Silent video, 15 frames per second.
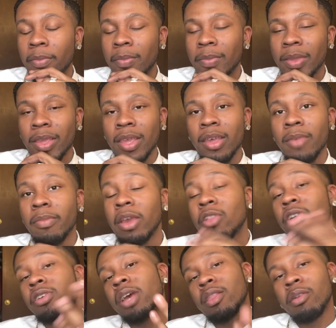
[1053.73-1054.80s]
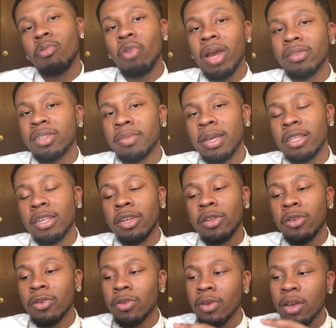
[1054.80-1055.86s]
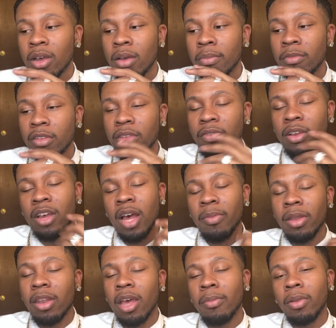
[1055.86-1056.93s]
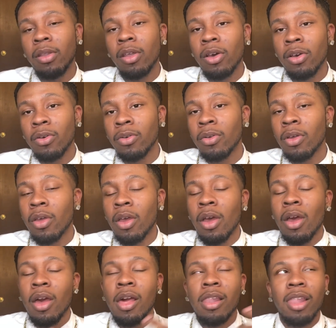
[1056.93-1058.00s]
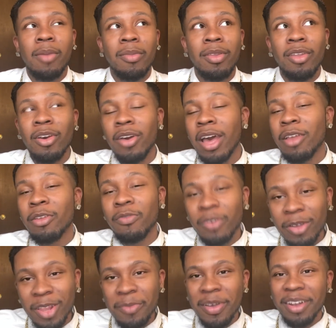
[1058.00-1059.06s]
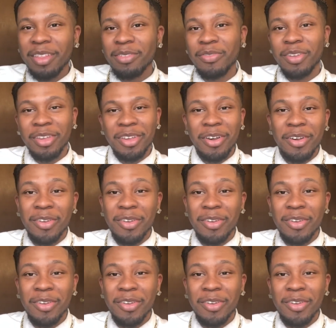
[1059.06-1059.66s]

But yeah, make sure y'all subscribe to my channel. Leave a comment down below. Let me know how you felt about this video.